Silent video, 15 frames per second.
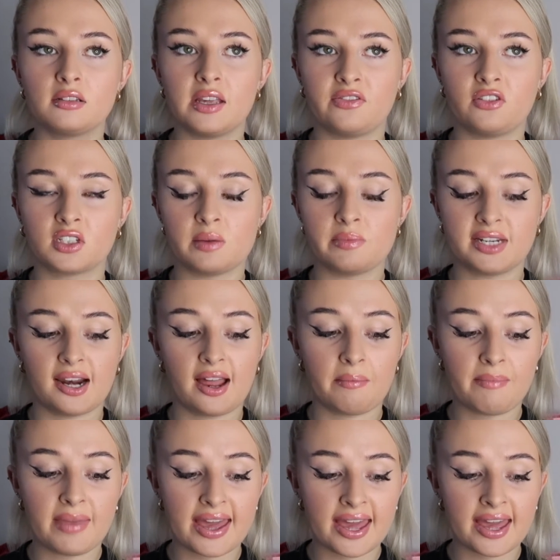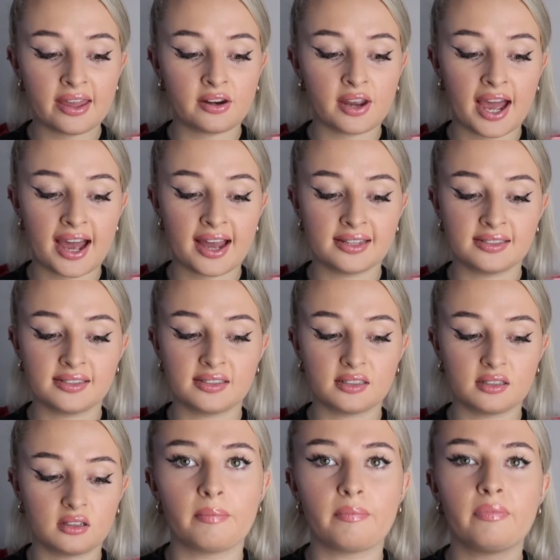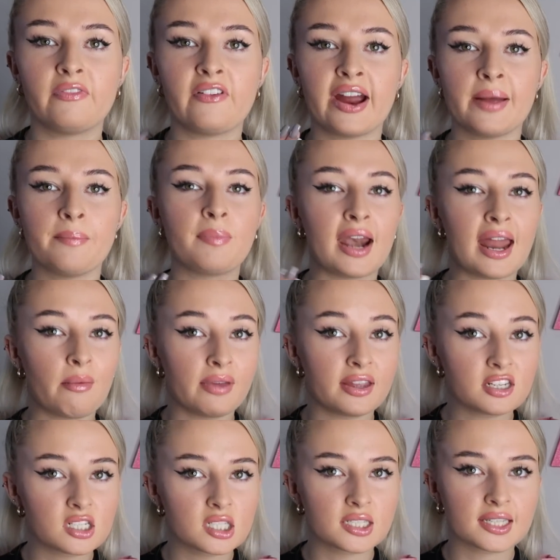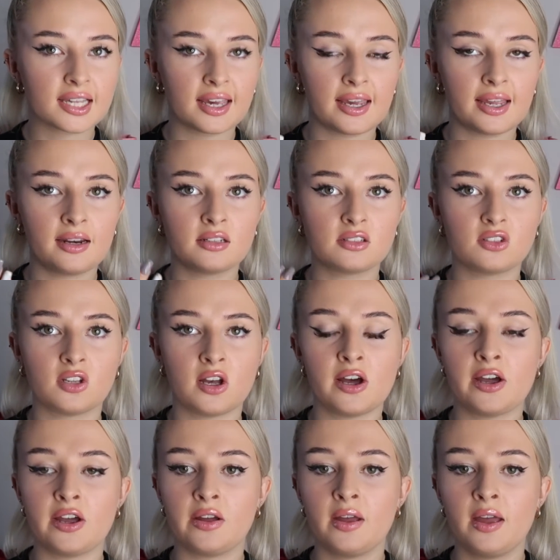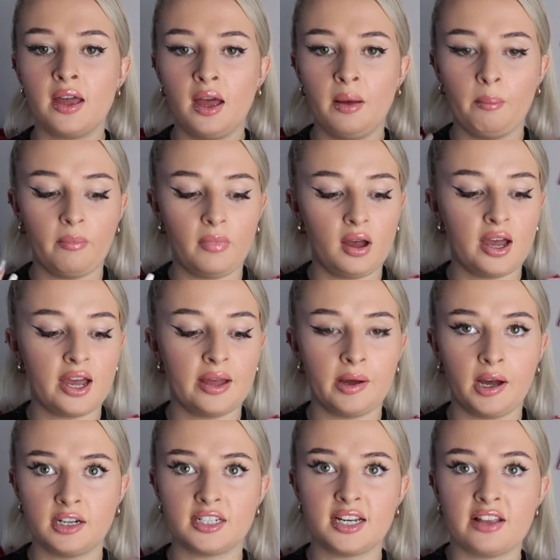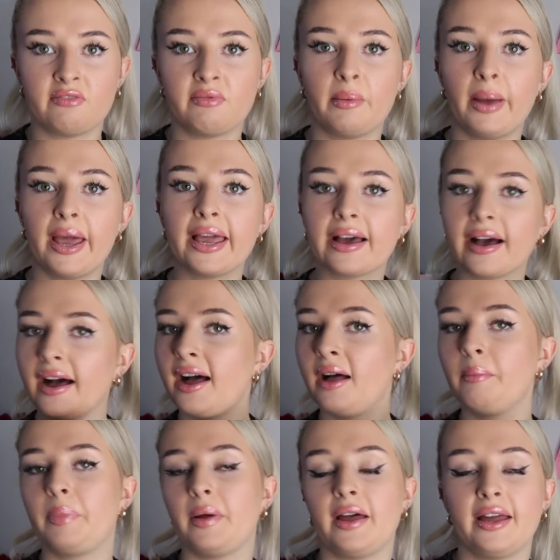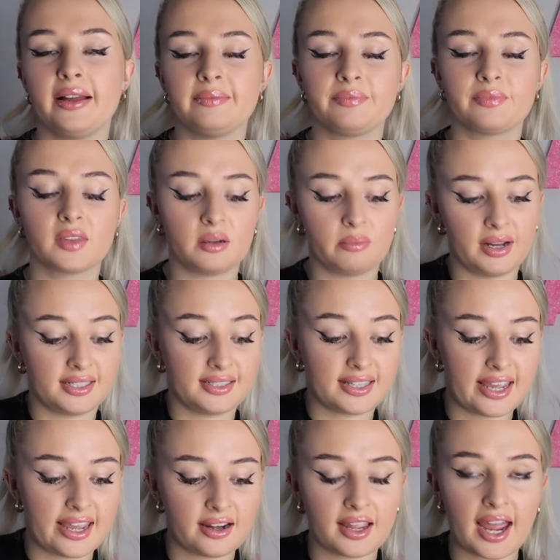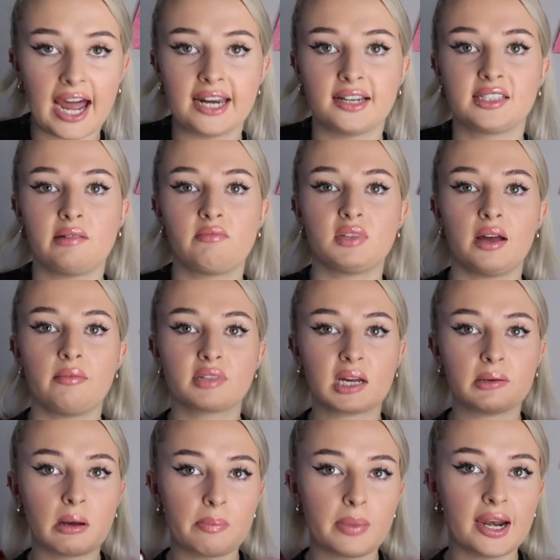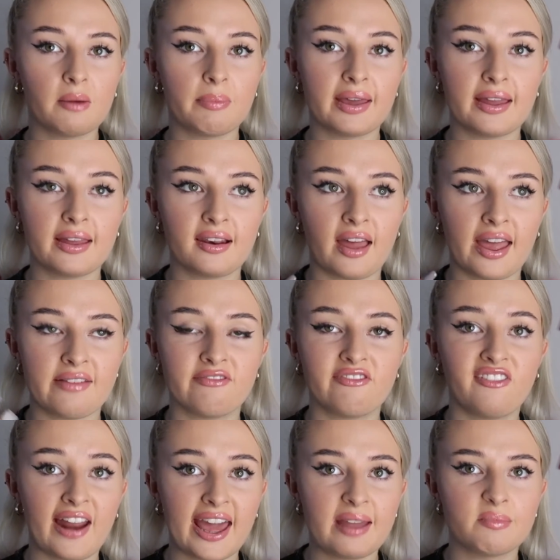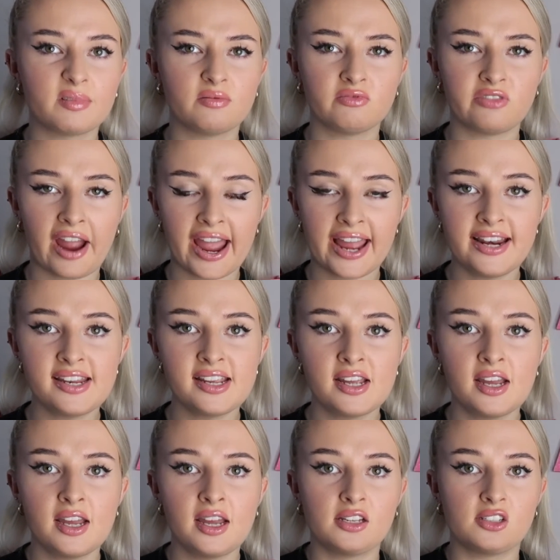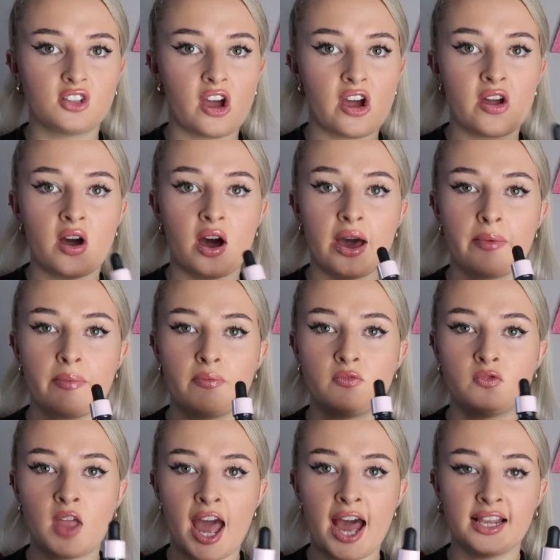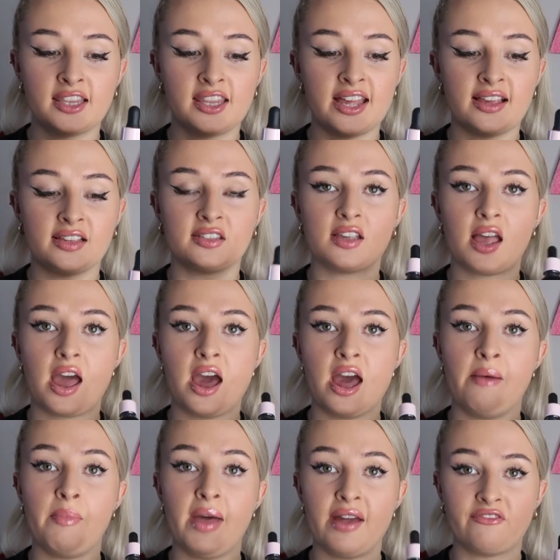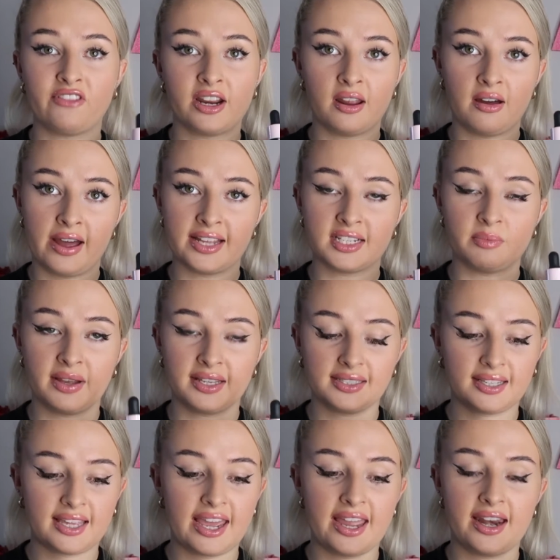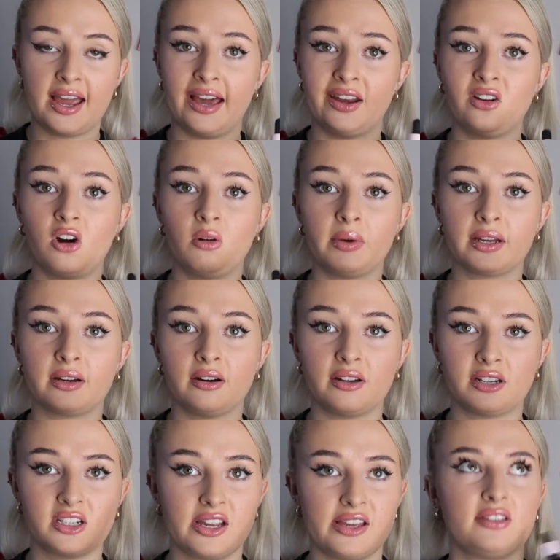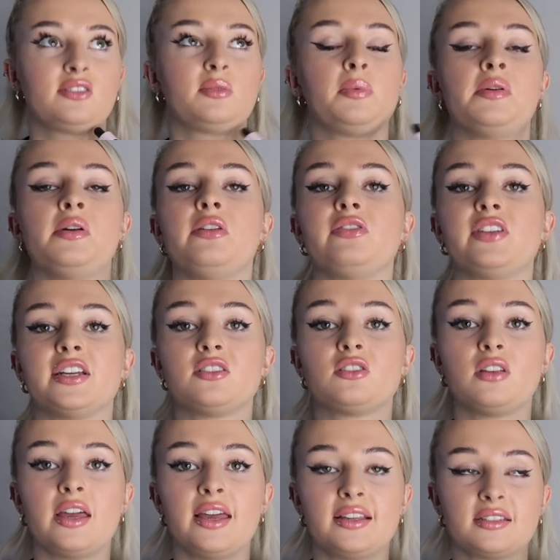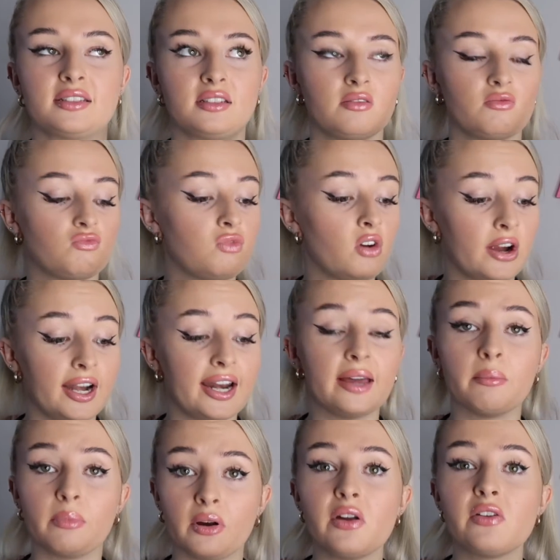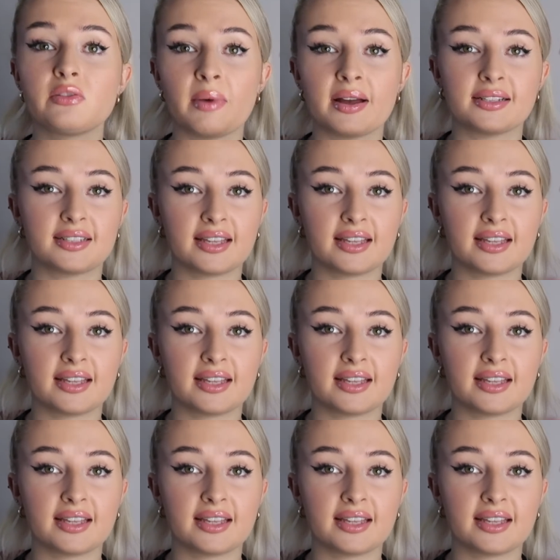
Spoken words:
If you're somebody like me and has very blemished skin, so underneath my makeup, my skin can sometimes come up a little bit like inflamed and red. So I add this every night to my skin, and oh my gosh, it's really improved my